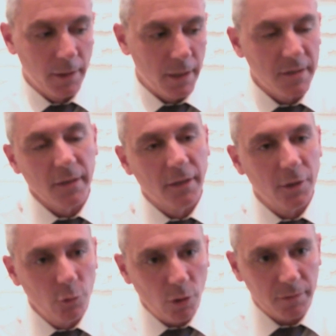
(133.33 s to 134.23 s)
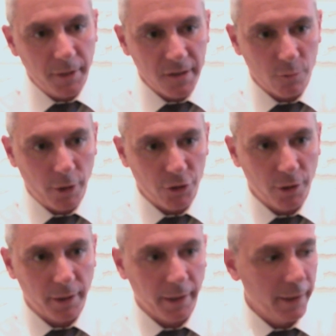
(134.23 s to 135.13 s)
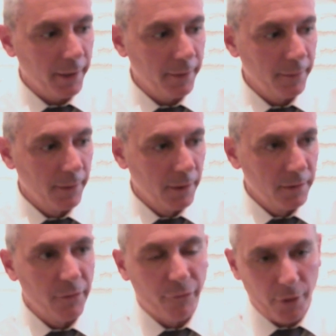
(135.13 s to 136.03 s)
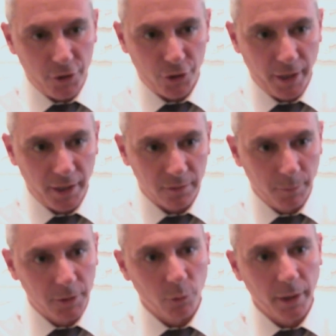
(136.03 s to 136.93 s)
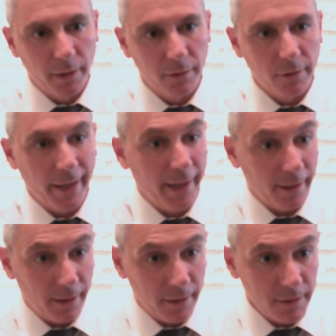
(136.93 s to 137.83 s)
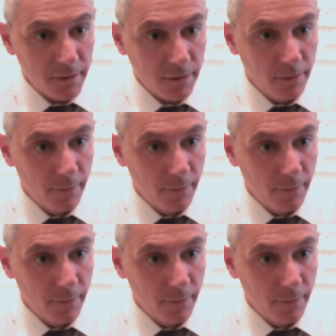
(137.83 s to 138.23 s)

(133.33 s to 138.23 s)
is that the new administration can differentiate between allies